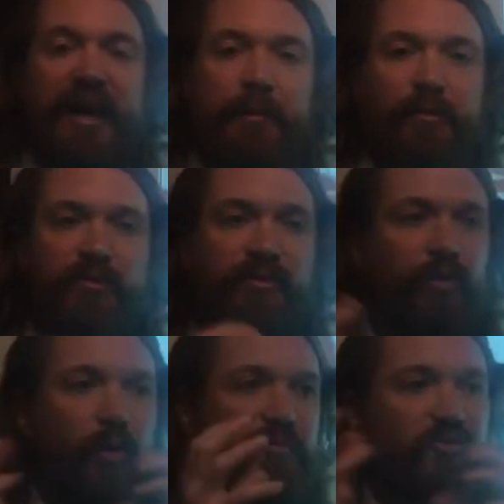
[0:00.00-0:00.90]
able
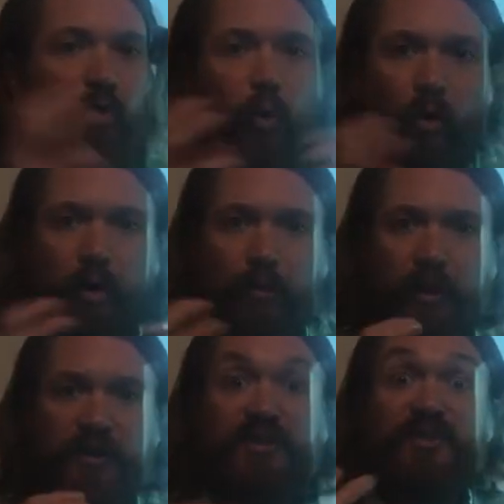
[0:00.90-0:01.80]
to
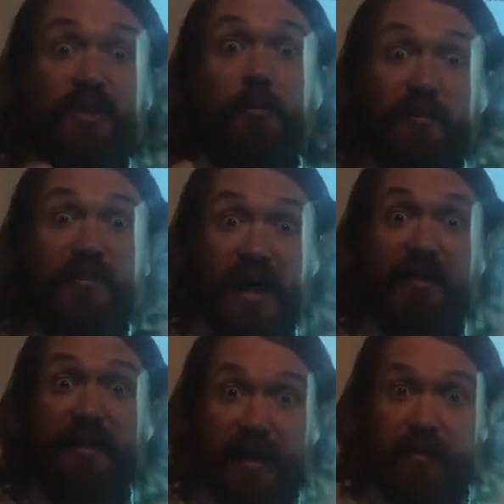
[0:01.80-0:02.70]
absorb some of
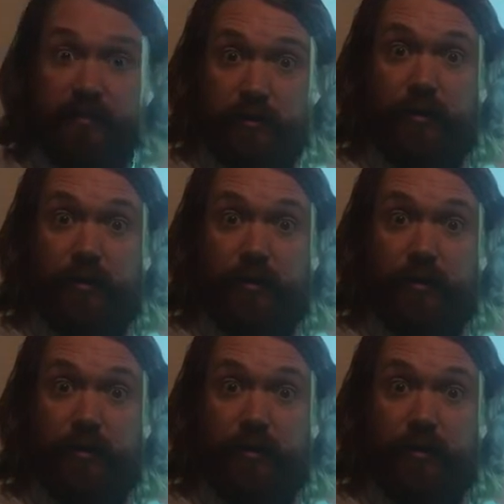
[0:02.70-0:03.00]
that light.